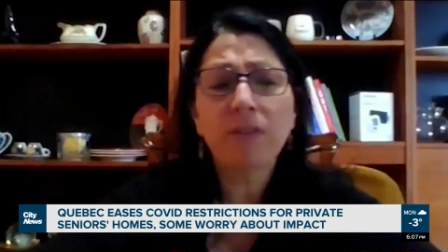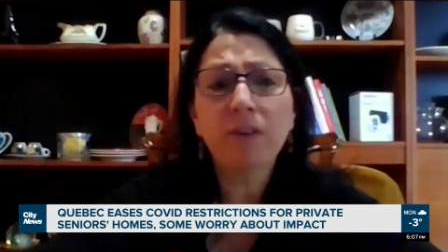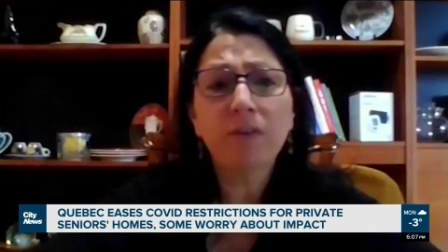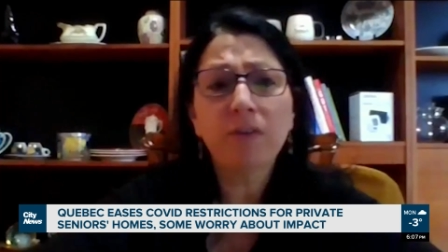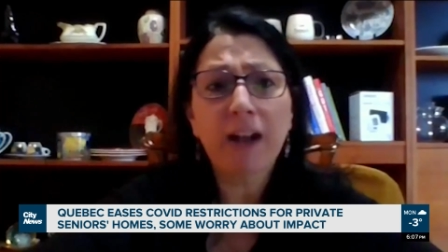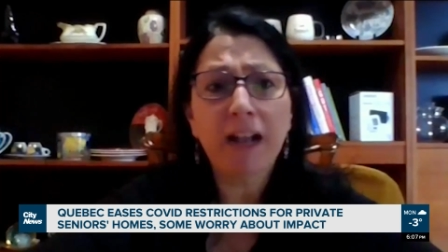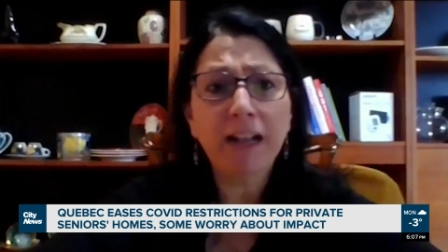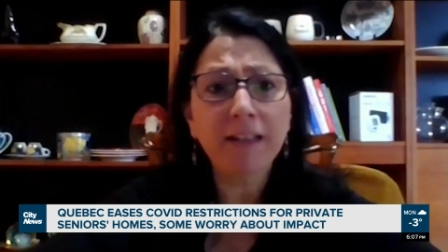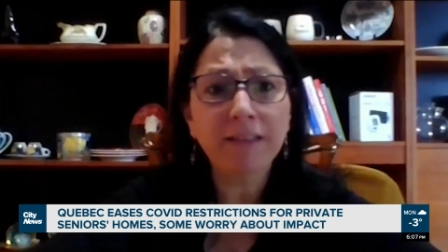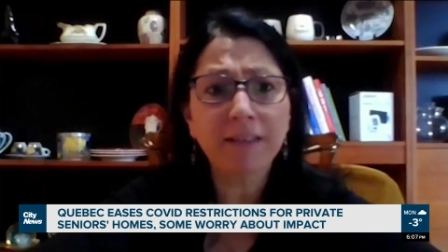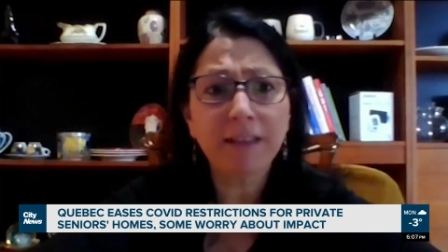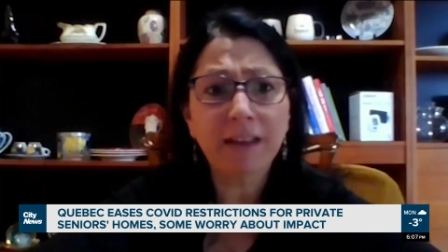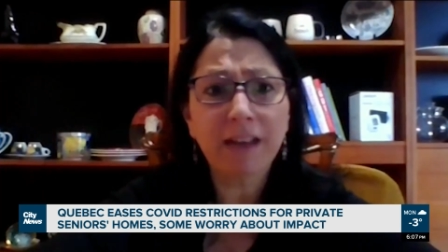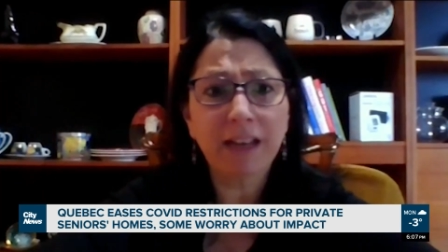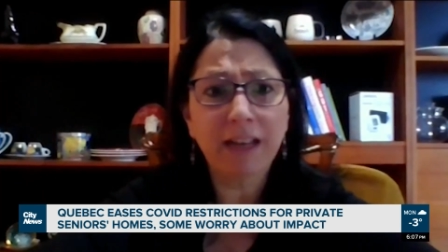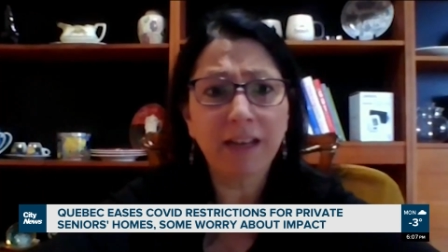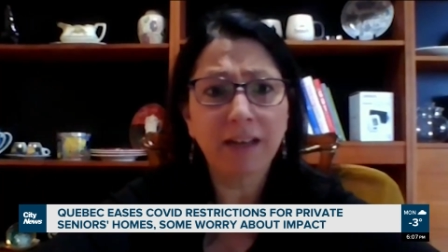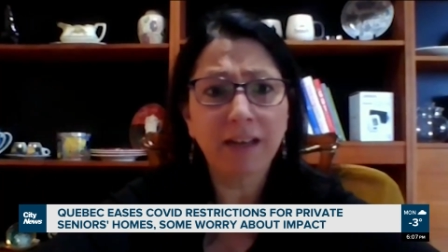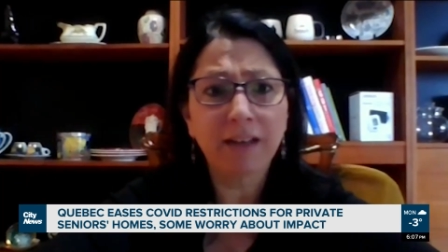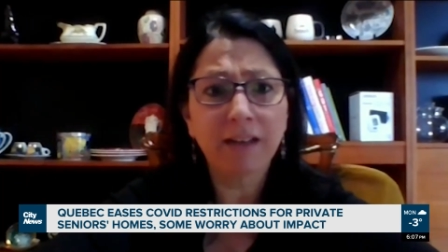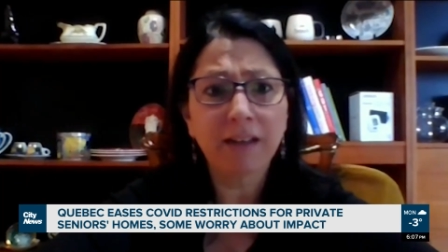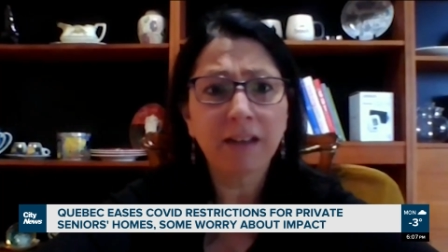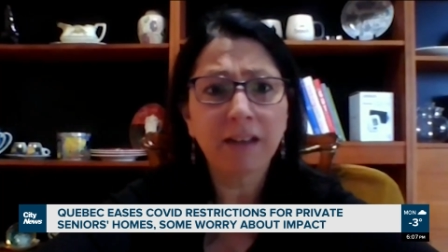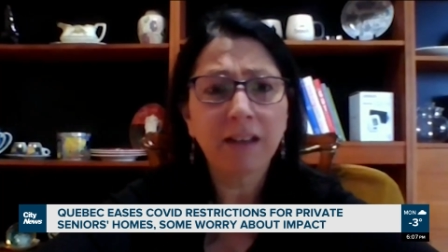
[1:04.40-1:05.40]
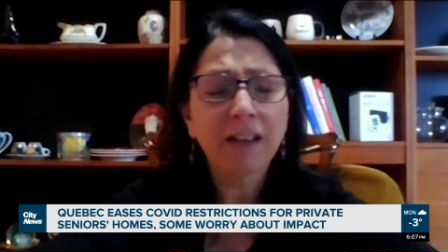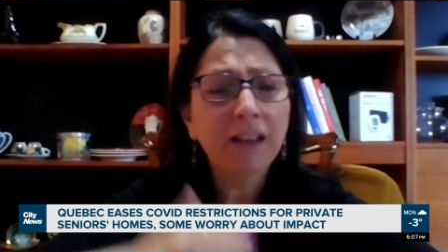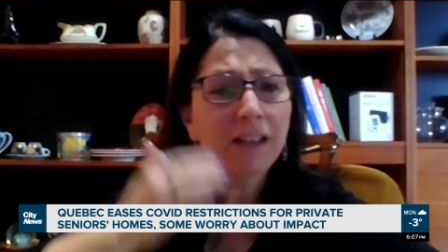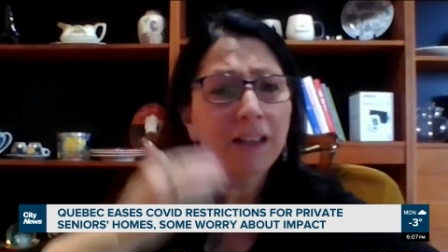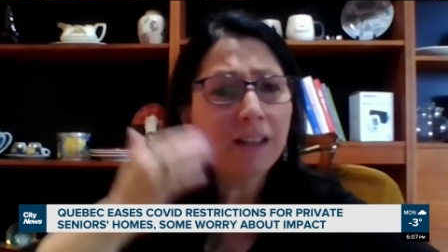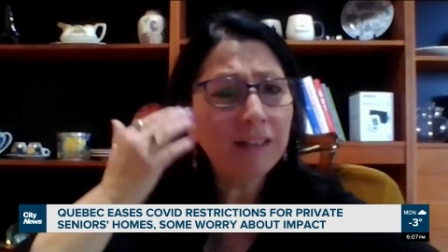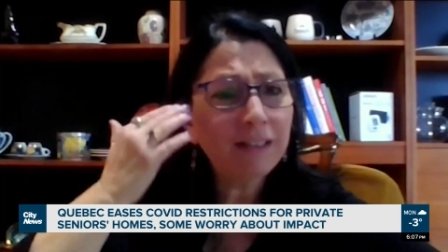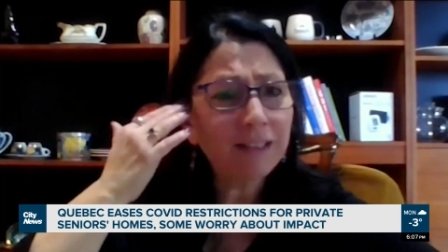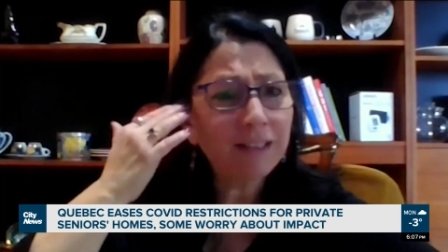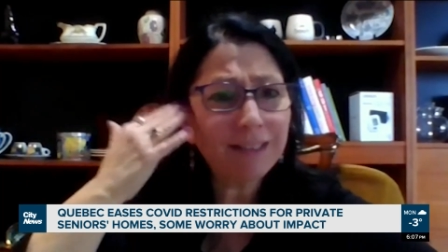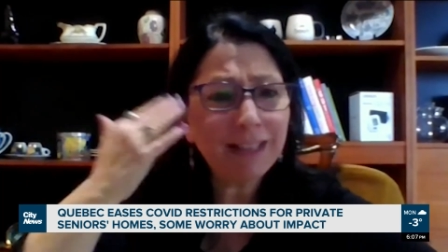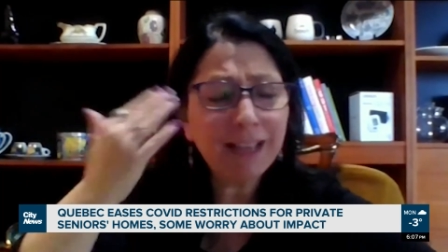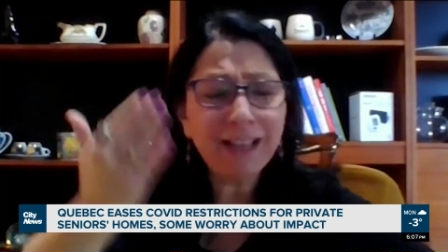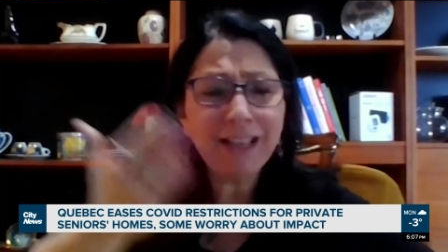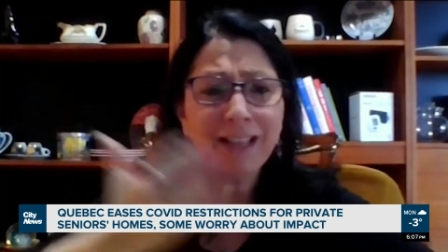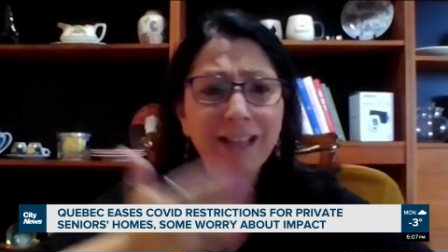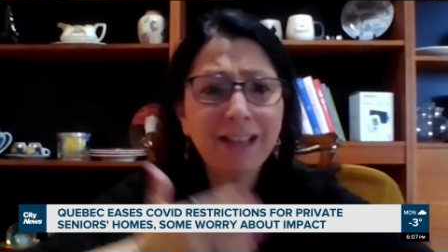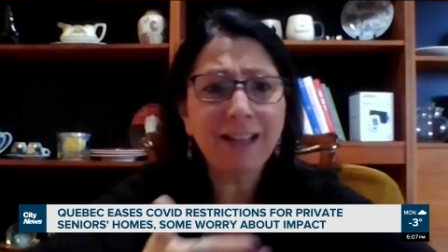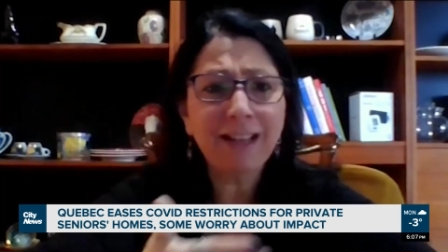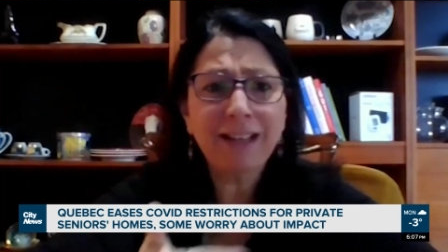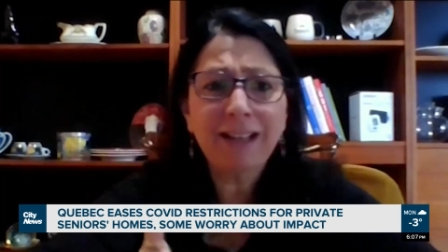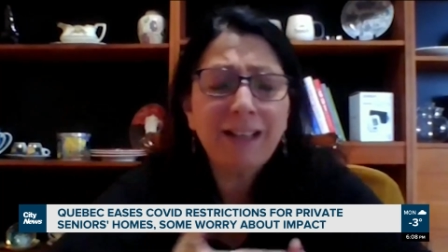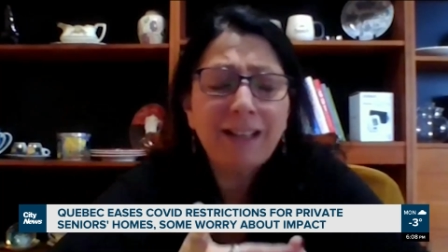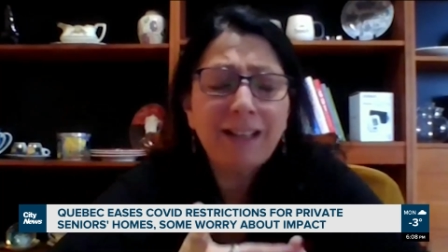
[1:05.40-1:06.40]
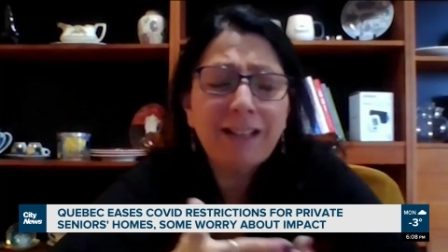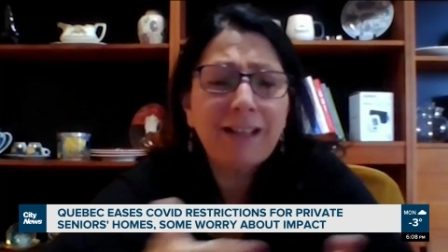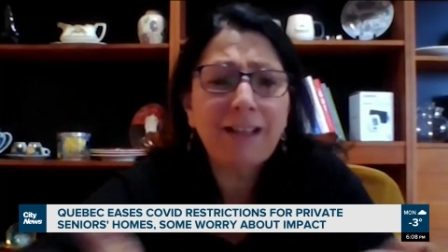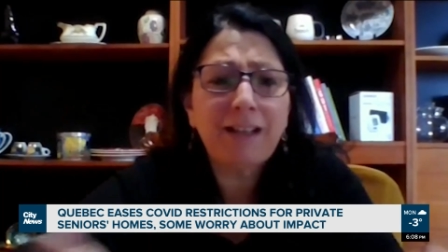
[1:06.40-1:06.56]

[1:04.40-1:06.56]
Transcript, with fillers: if they're vaccinated. Is that eh,